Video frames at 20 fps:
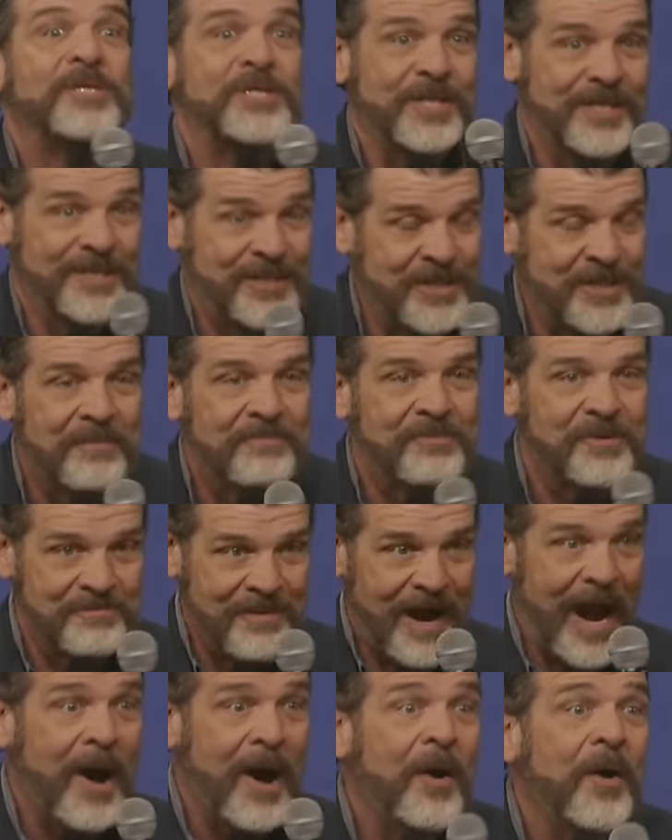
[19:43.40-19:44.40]
you to jump through
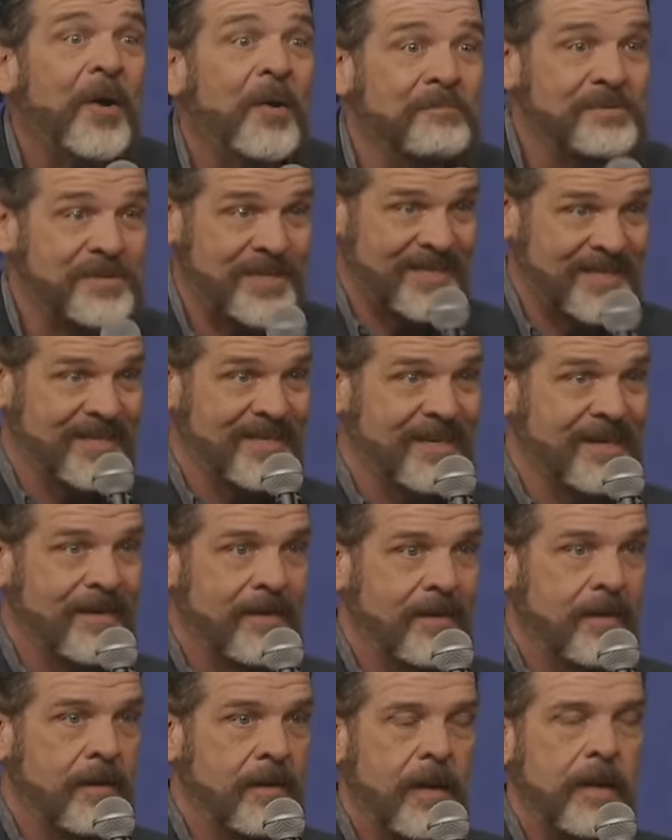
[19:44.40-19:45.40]
my hopes.
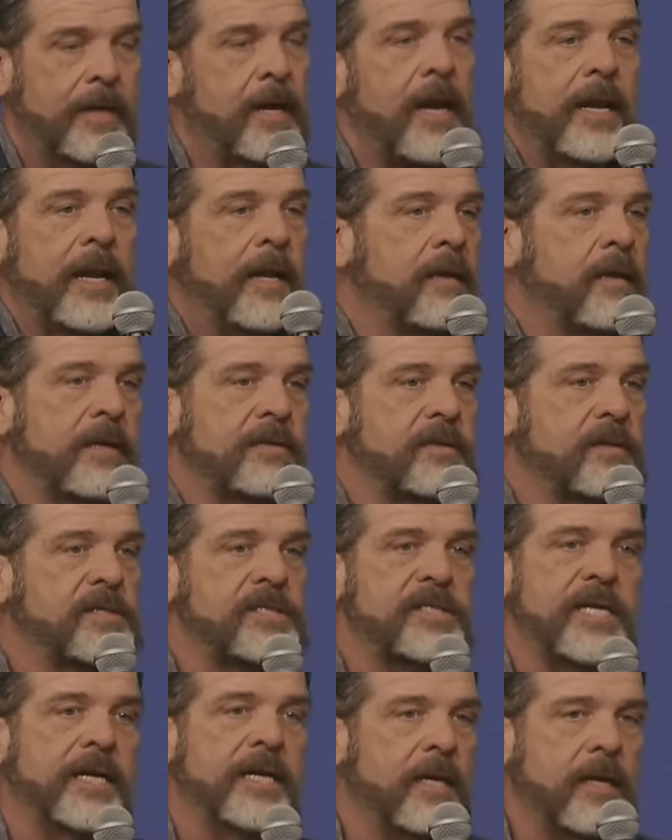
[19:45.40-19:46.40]
And God had nothing to
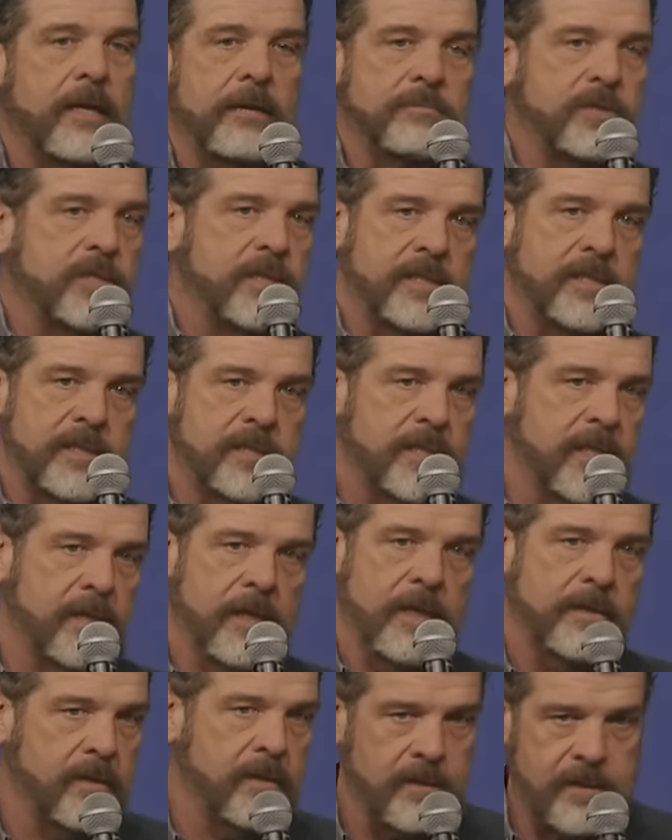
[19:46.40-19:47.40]
say to him. Jesus had
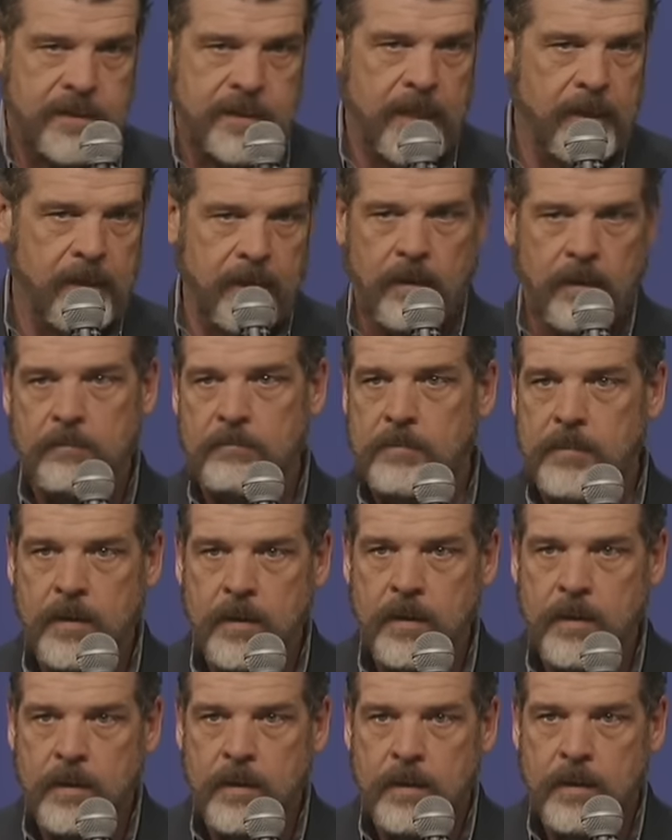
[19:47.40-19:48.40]
nothing to say to him.
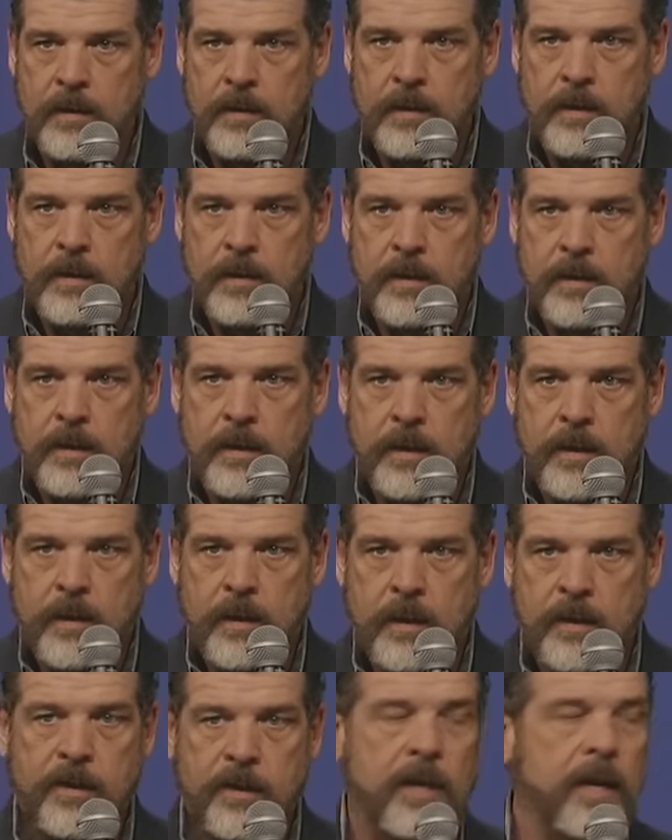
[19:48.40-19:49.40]

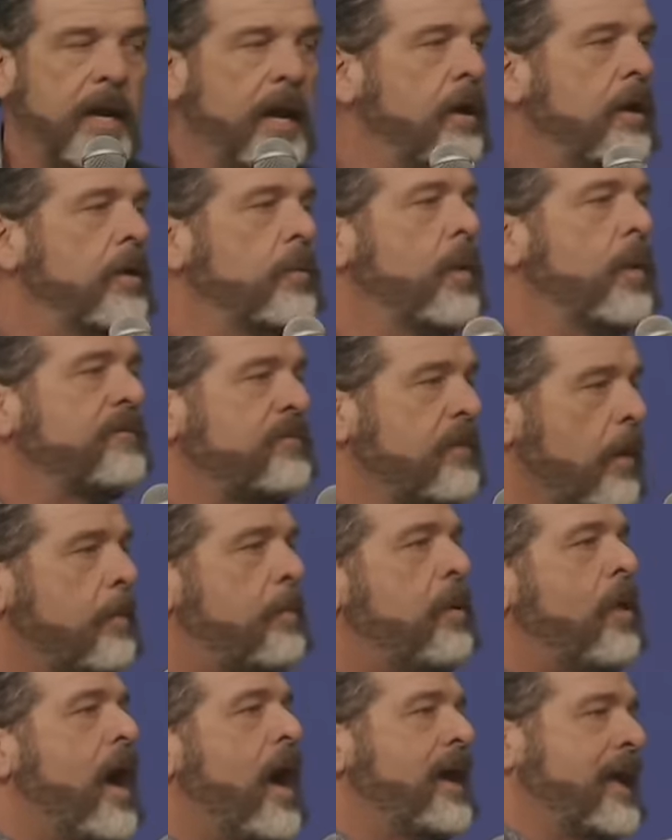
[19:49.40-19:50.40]
And then Herod went from
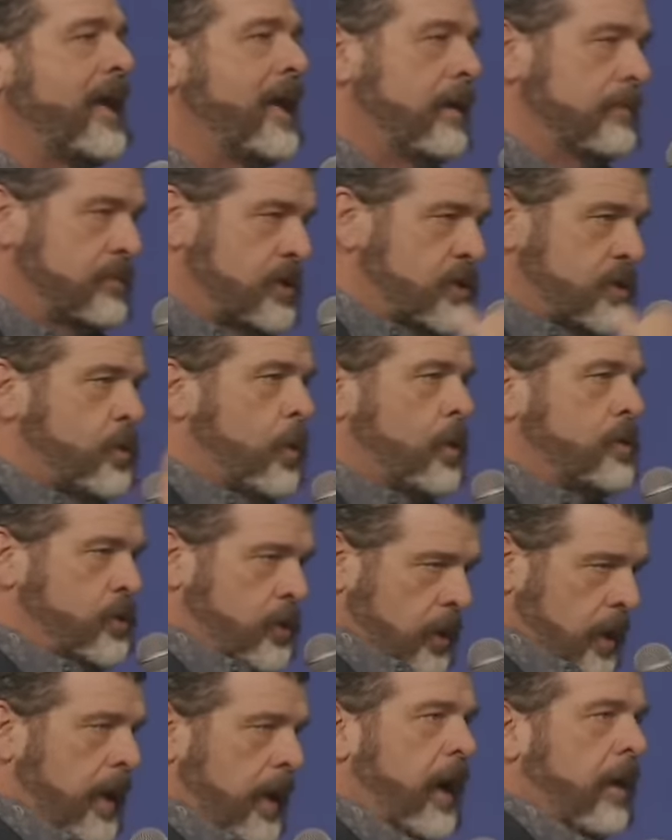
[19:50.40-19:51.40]
applauding him to
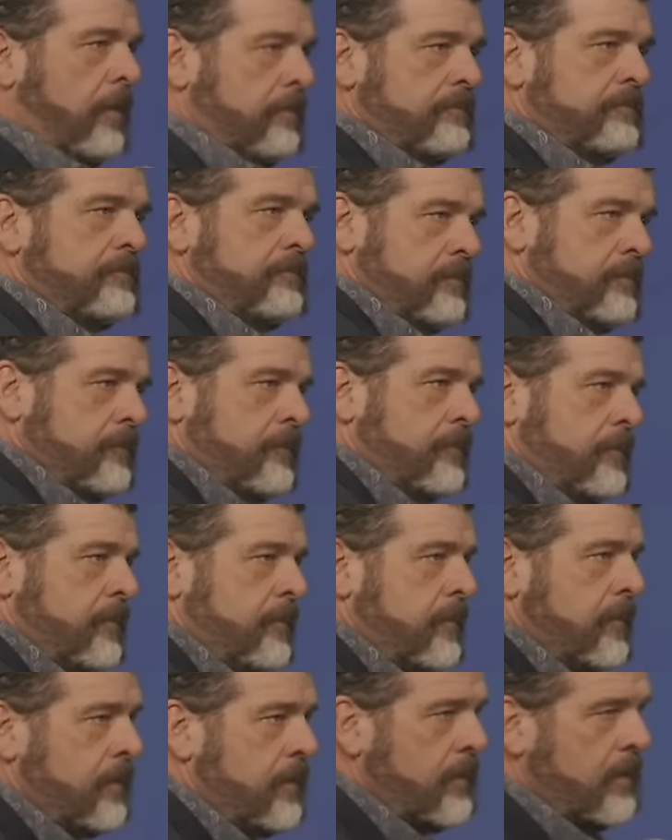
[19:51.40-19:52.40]
torturing him.
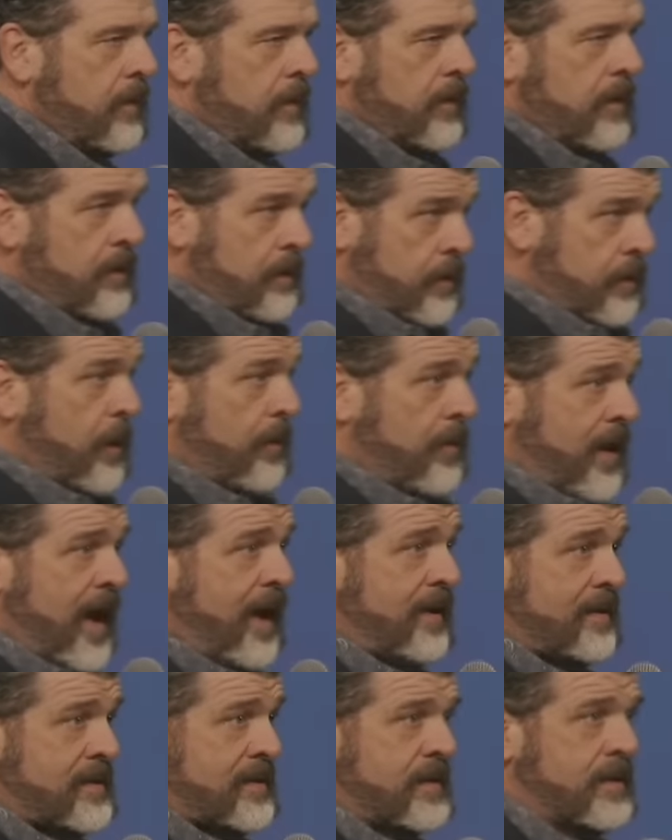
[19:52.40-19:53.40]
You know
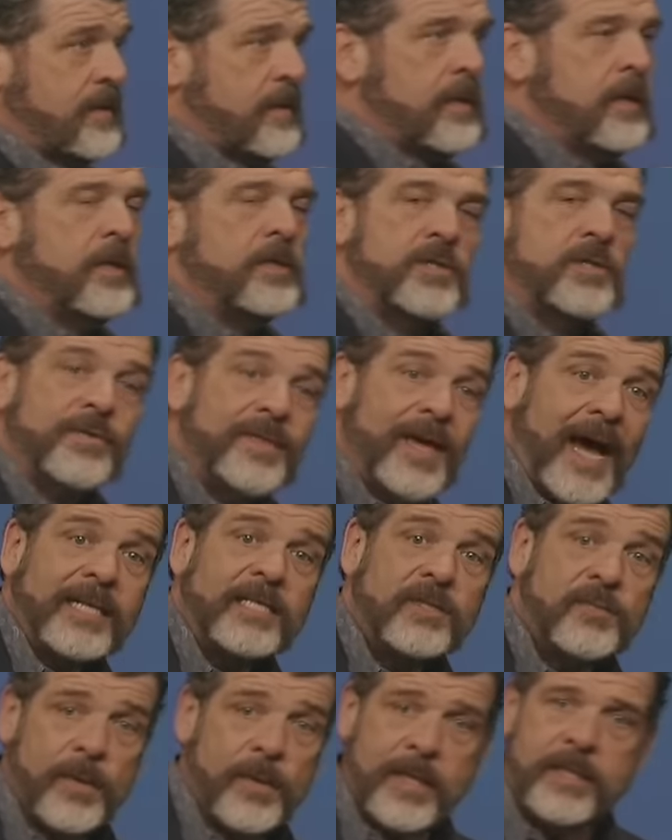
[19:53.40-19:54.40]
that? So
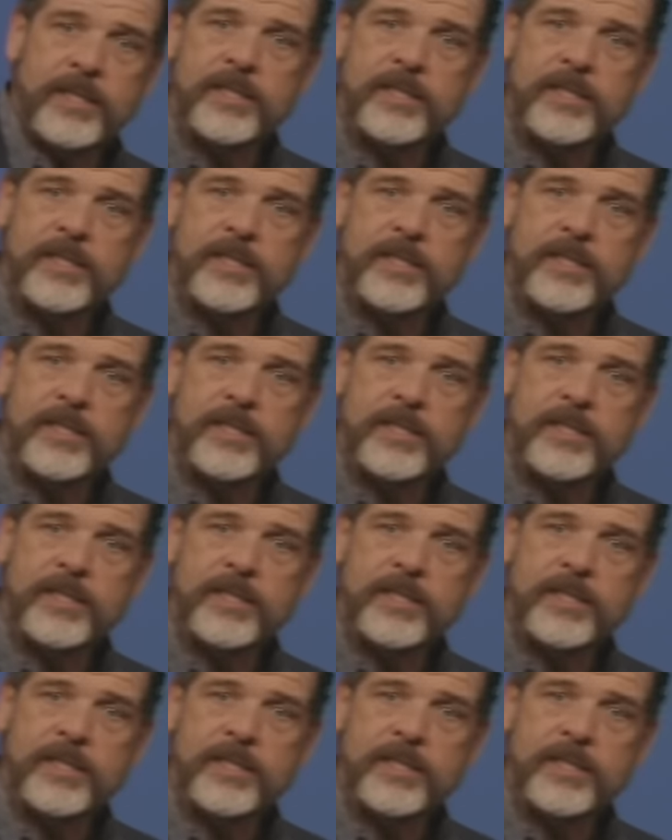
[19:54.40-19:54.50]
that's what he's